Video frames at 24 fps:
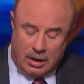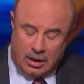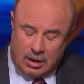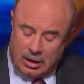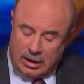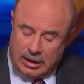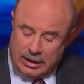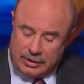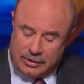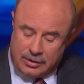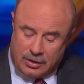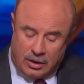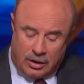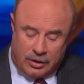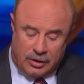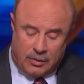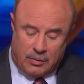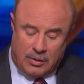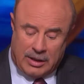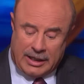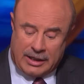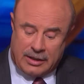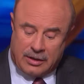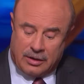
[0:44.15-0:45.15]
it's on the
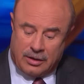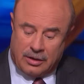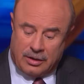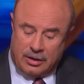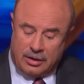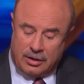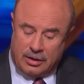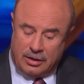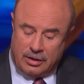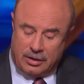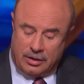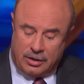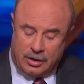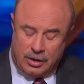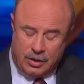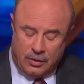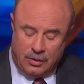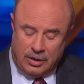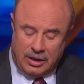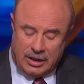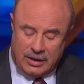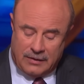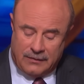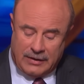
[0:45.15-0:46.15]
record to
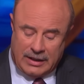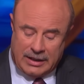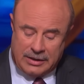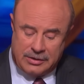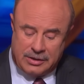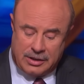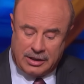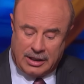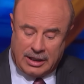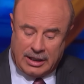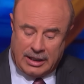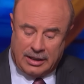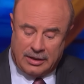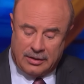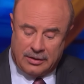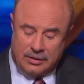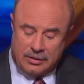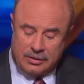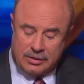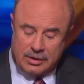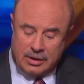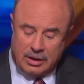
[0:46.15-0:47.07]
the investigators